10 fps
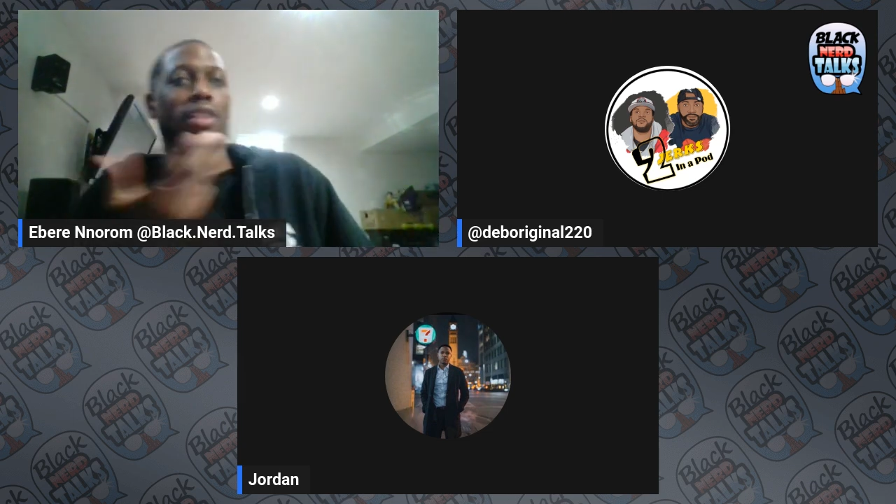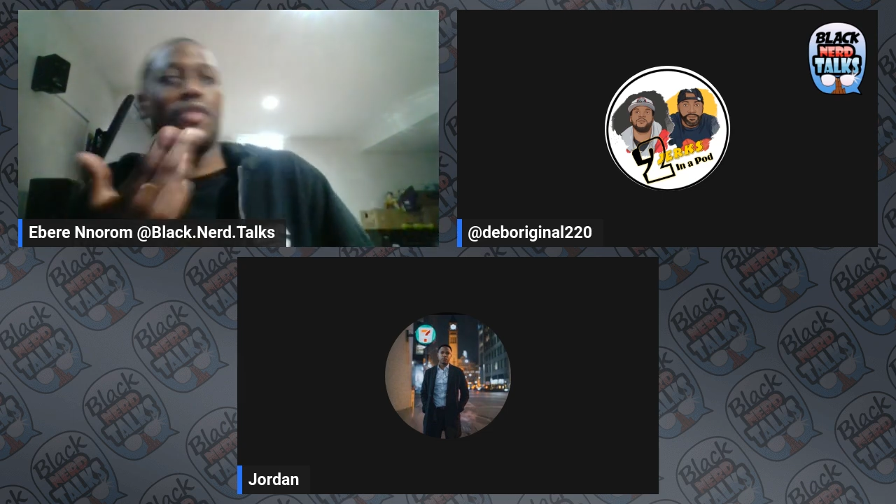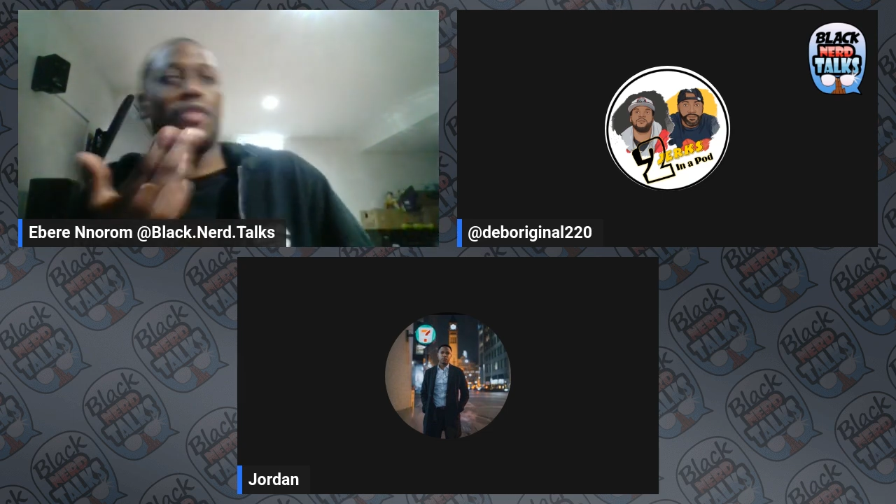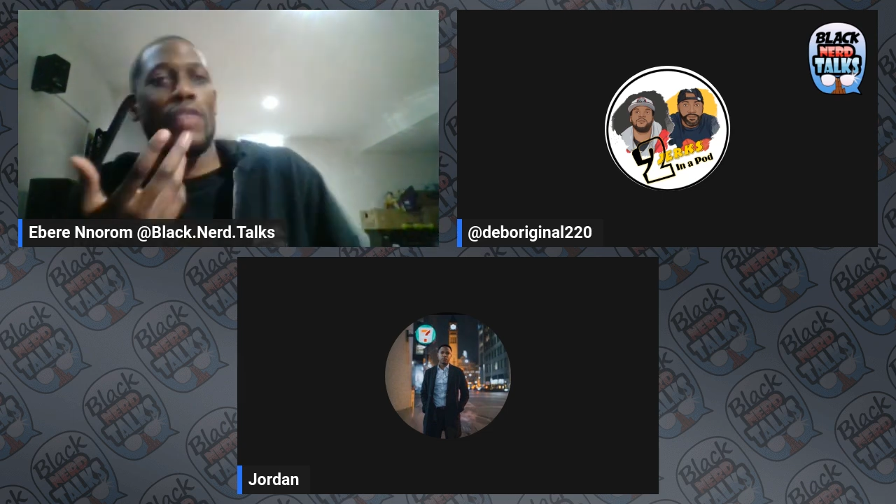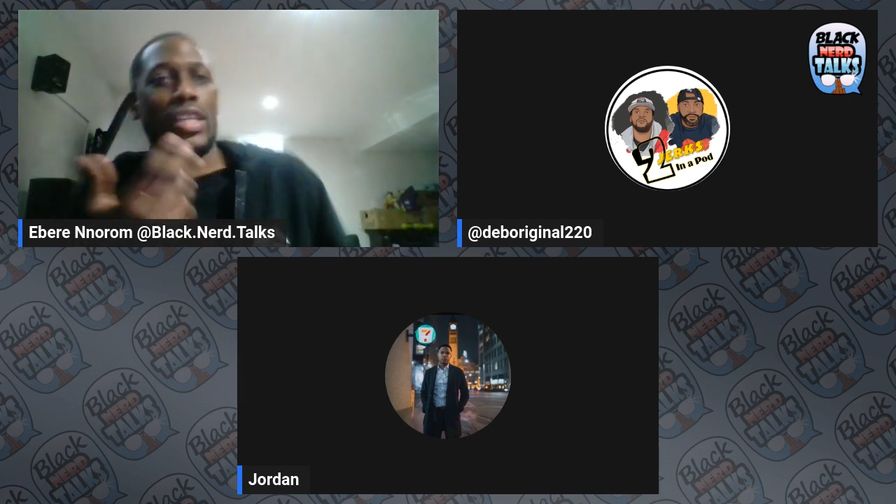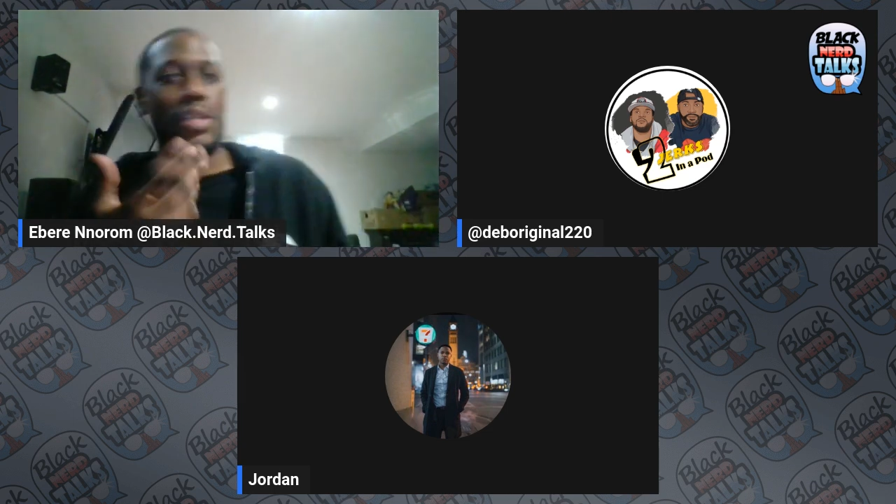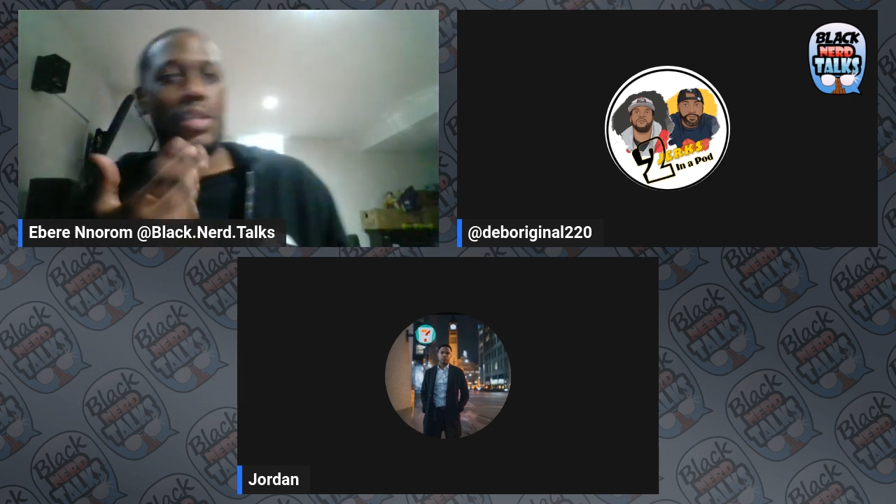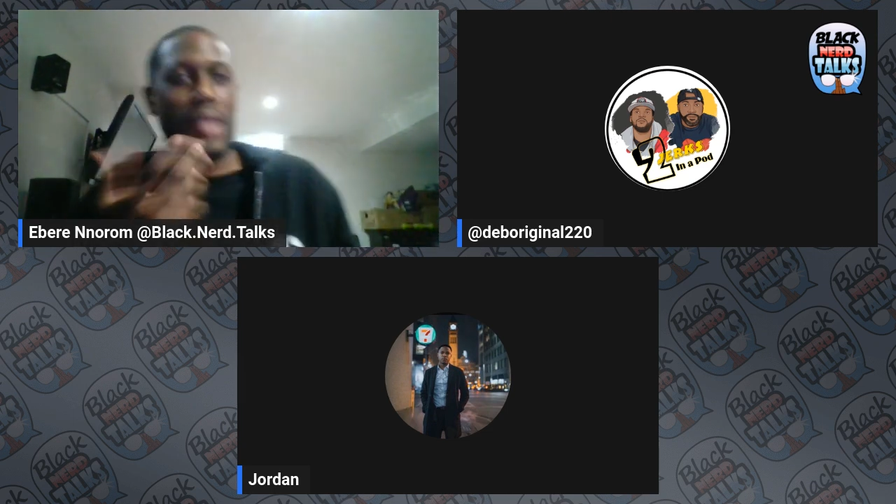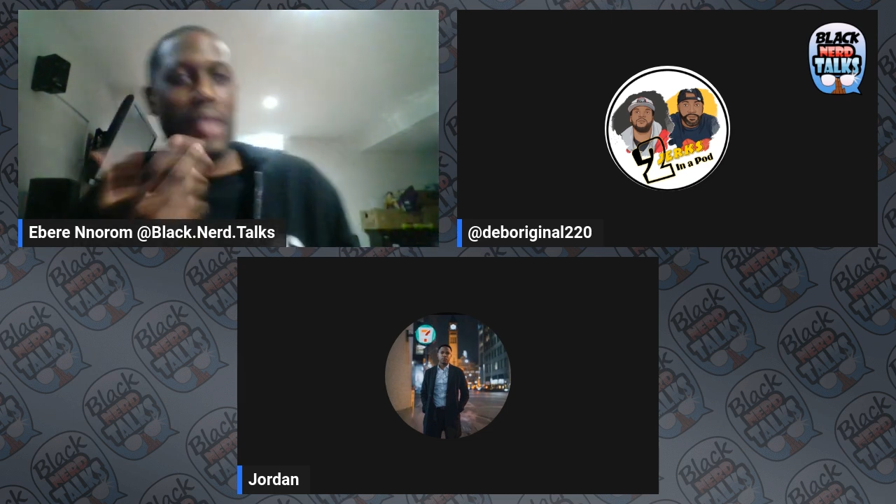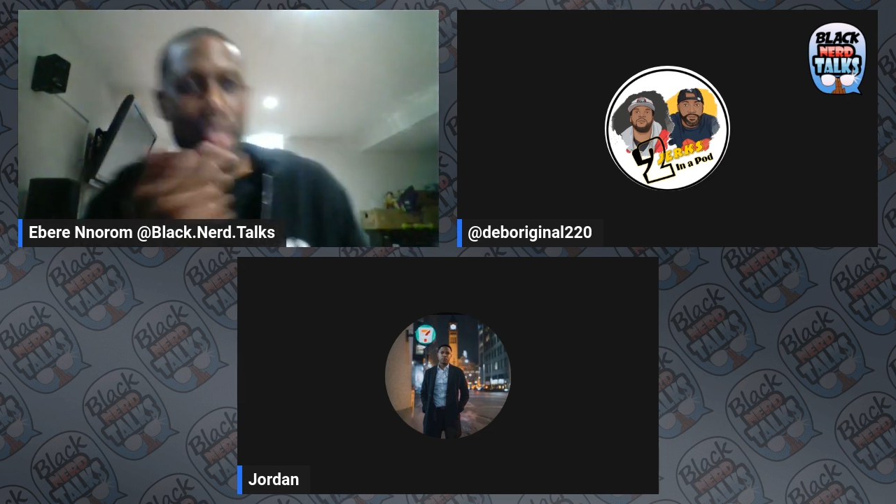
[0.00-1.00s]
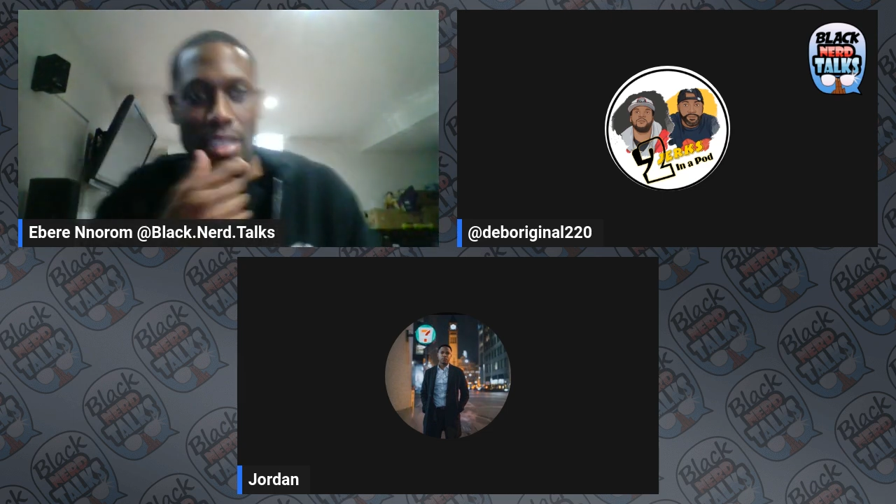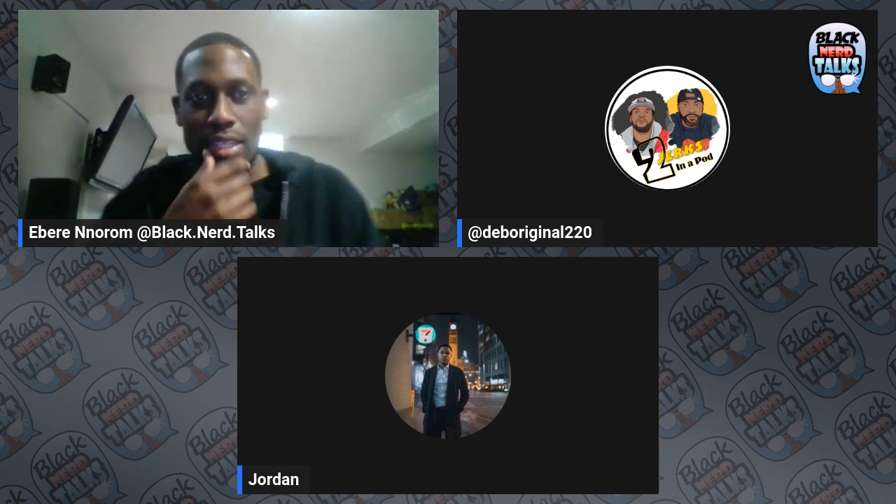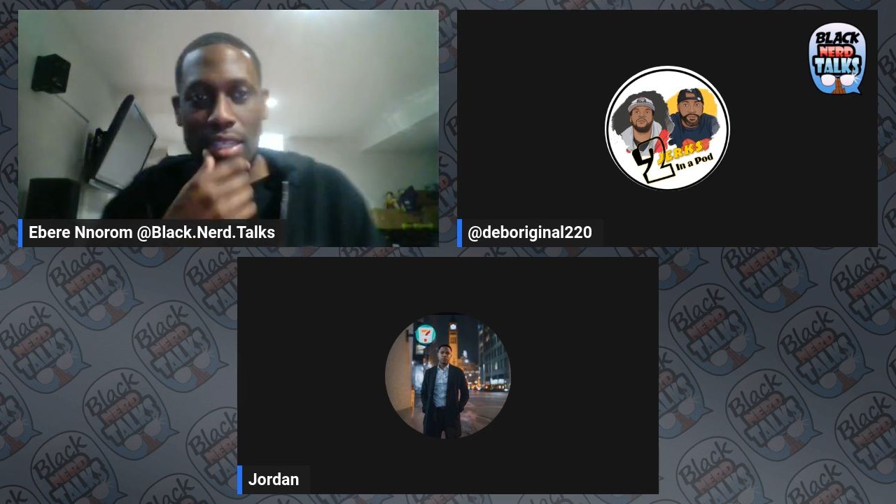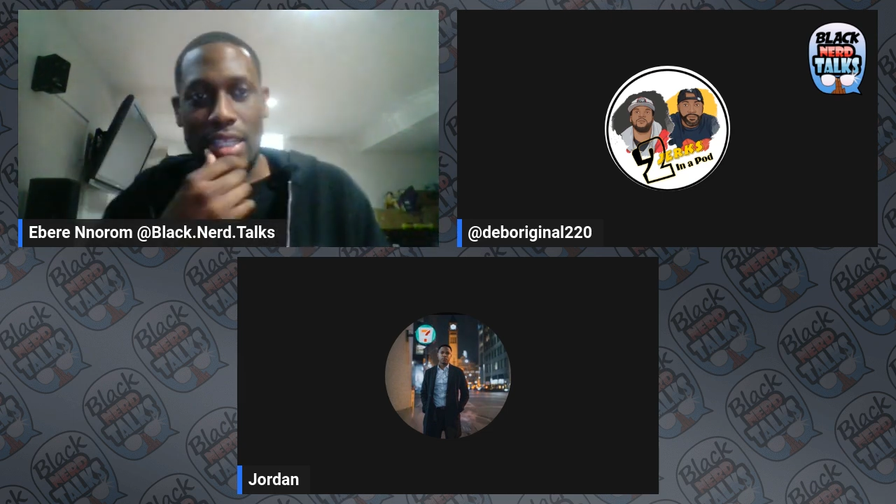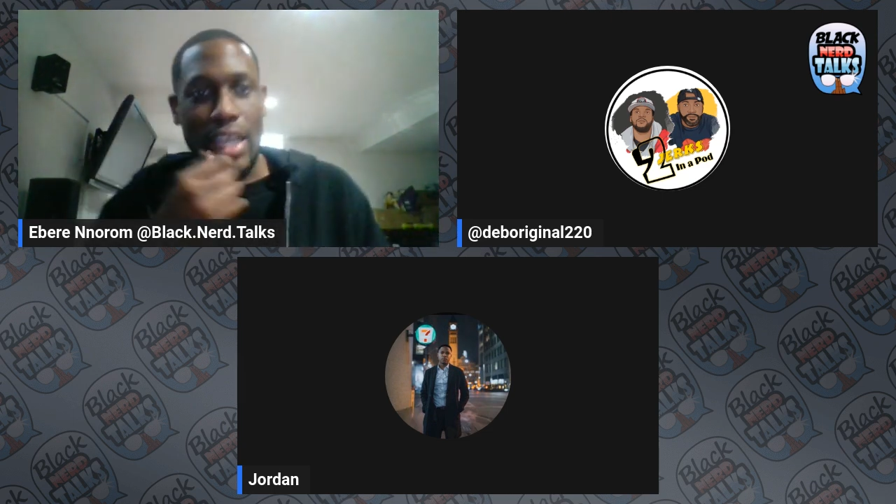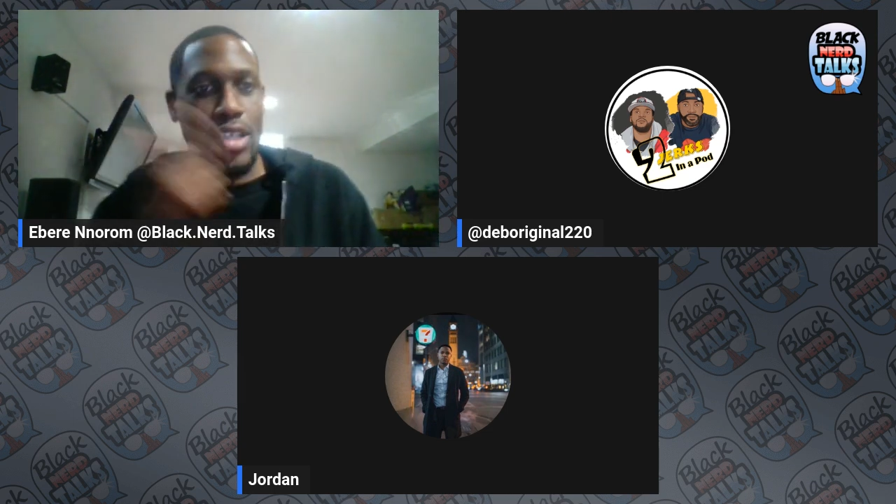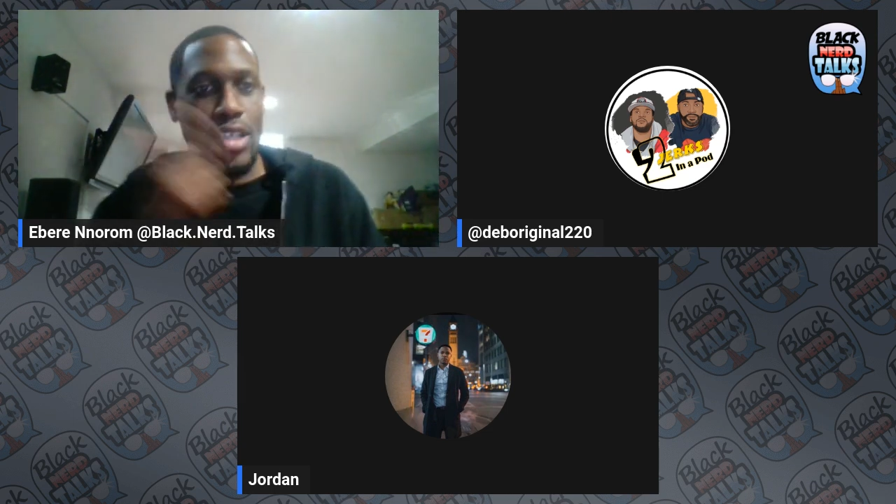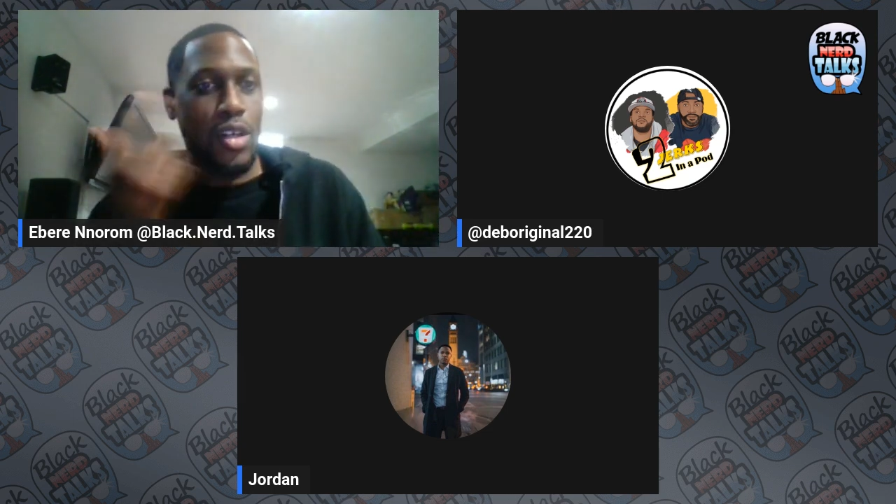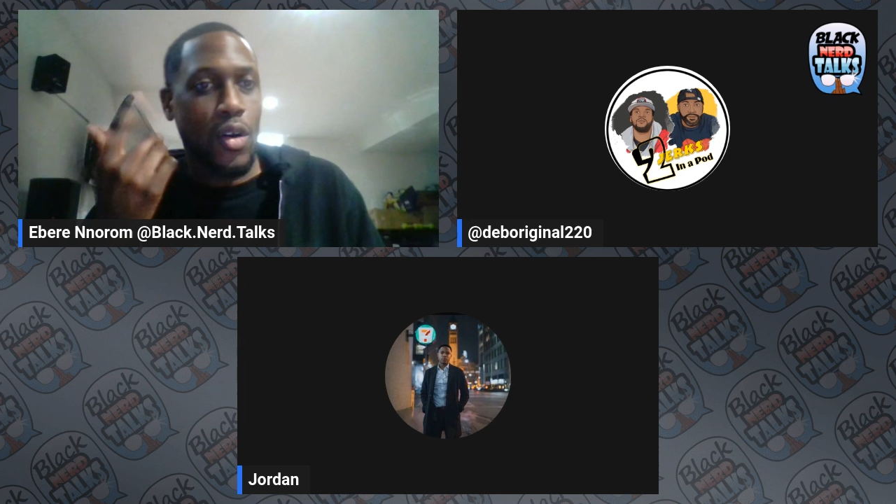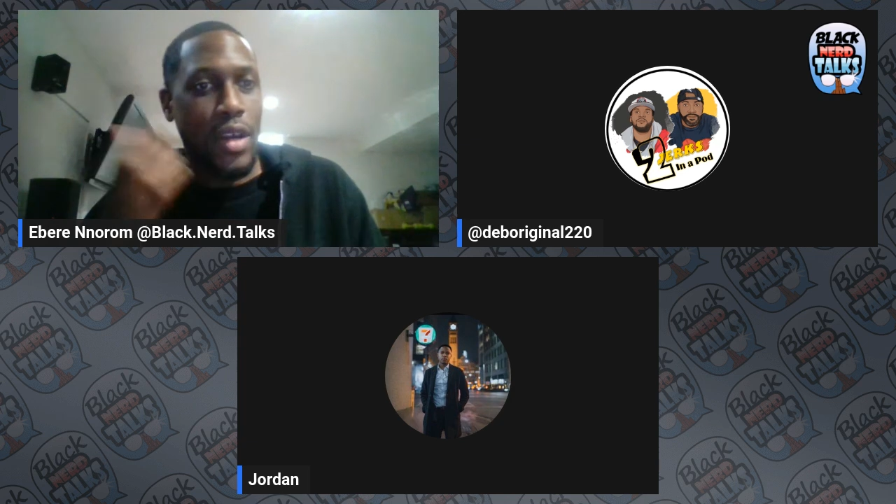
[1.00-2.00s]
loved a relationship like this since like
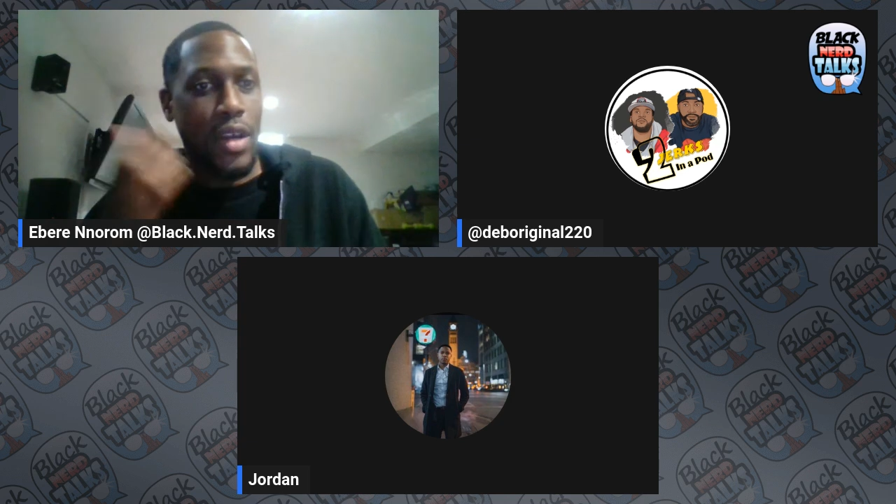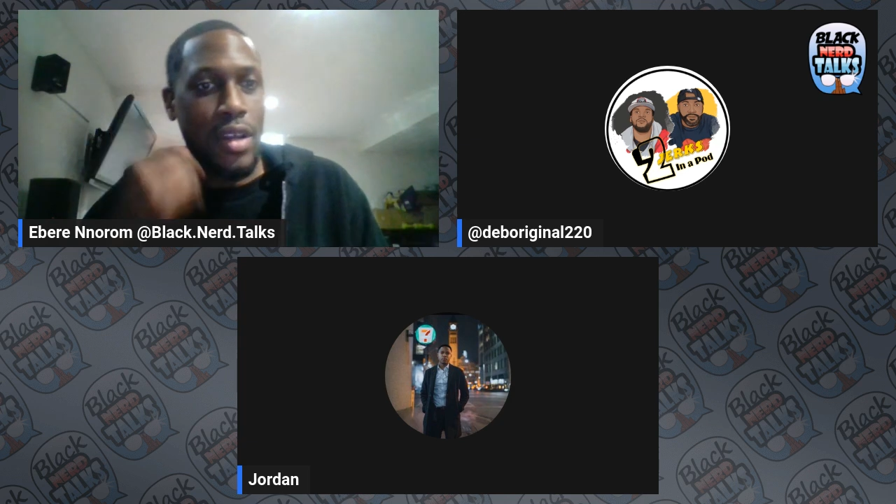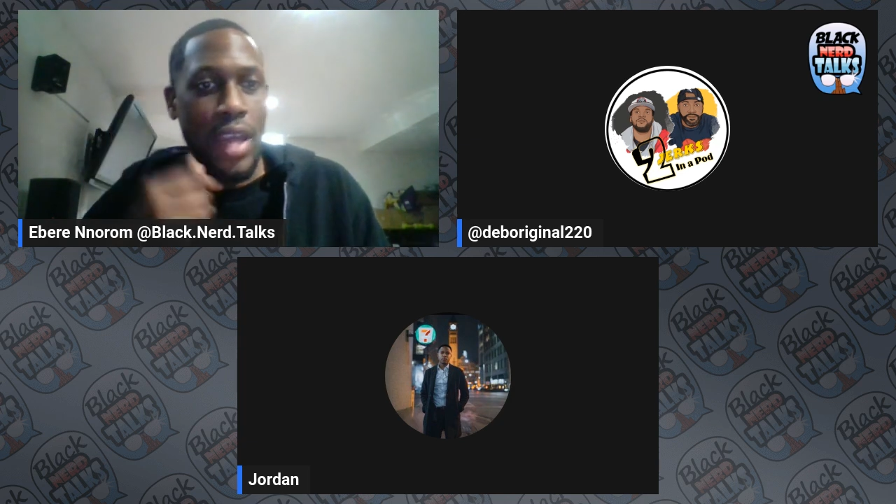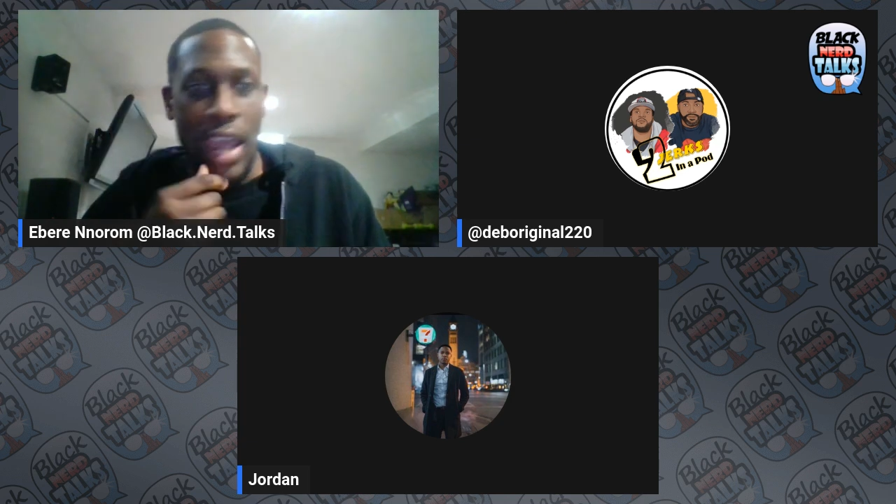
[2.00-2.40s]
Shiro and